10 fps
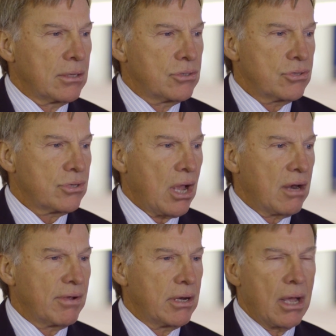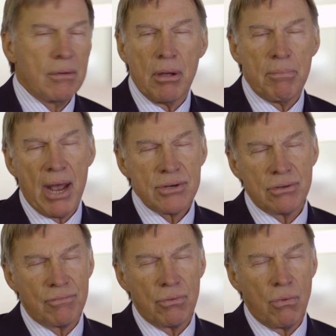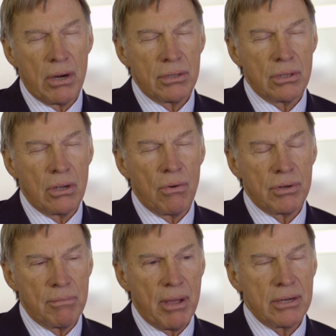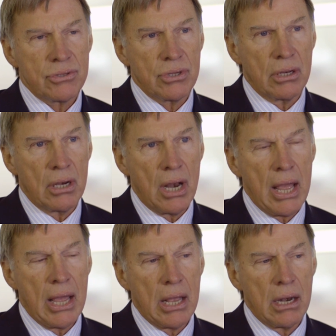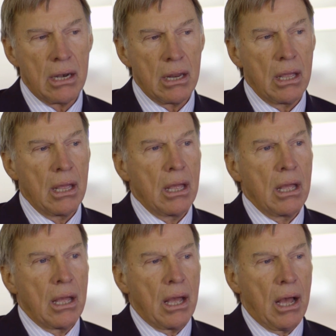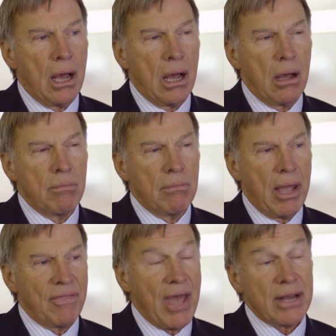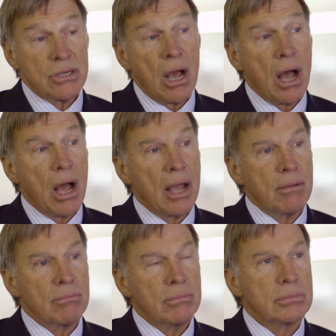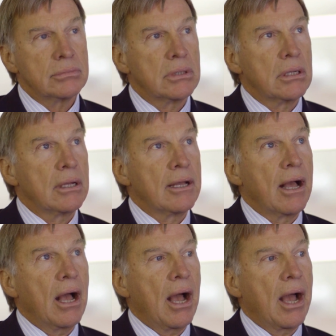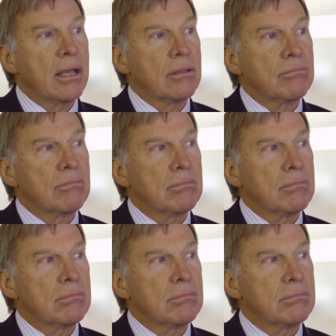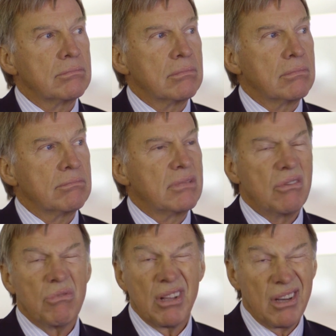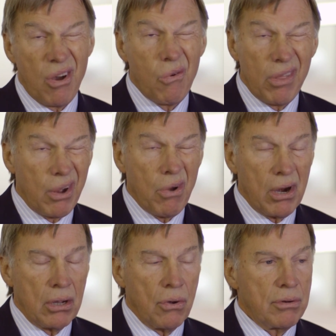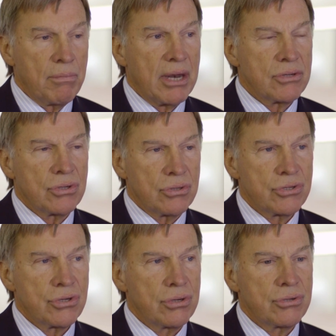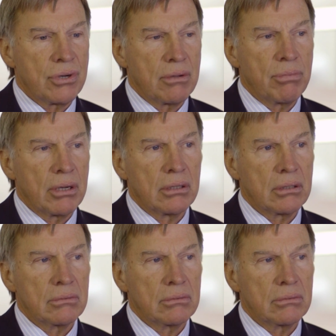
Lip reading: just kind of ignited my passion for wanting to go into medicine. And at that time, I didn't really know whether I wanted to go into medicine or surgery, but